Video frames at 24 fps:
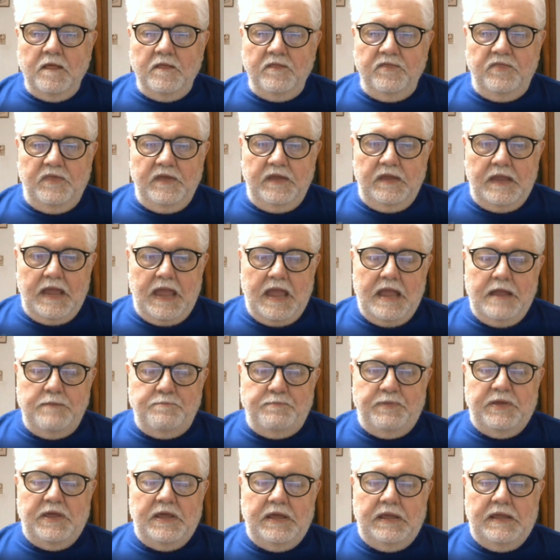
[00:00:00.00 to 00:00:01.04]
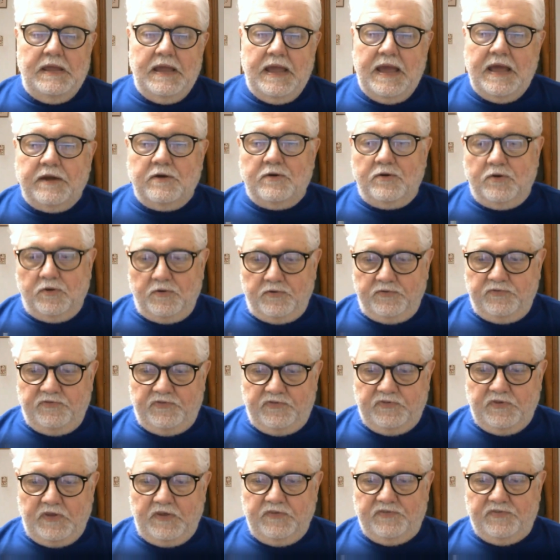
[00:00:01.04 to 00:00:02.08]
the AP
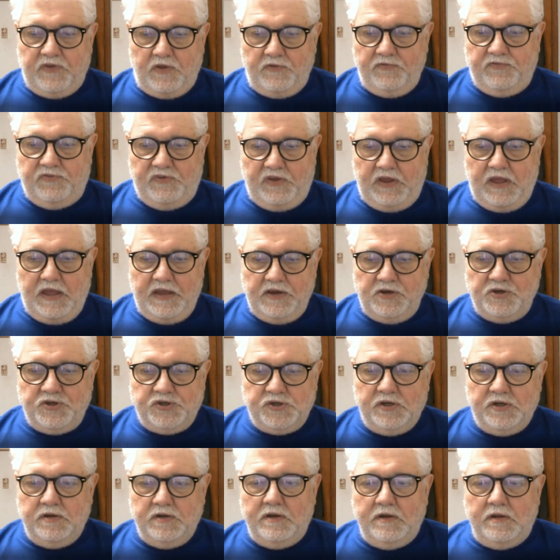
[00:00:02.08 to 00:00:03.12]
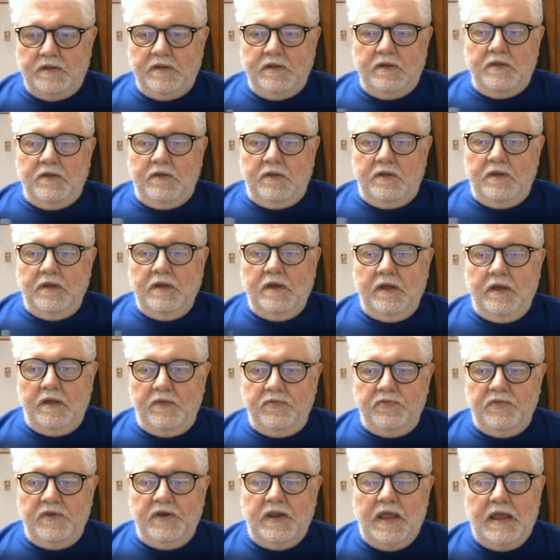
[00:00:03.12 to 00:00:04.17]
Editors Association,
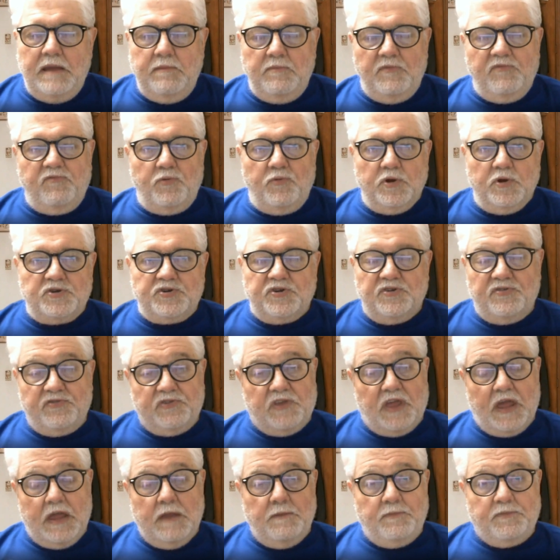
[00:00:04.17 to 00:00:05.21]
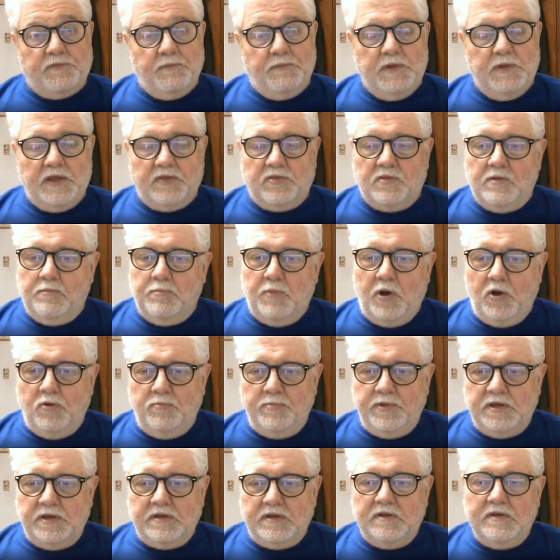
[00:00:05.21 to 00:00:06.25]
the name of which escapes me at the
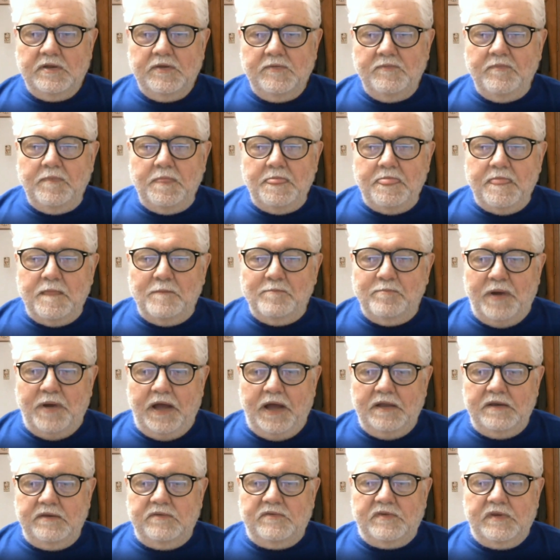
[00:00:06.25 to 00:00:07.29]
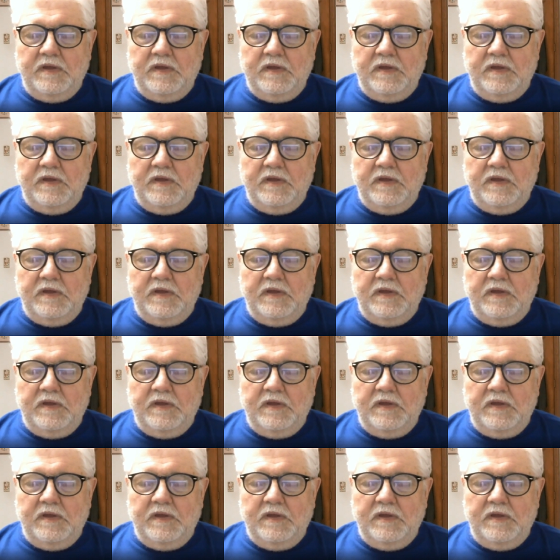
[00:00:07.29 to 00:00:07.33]
moment. But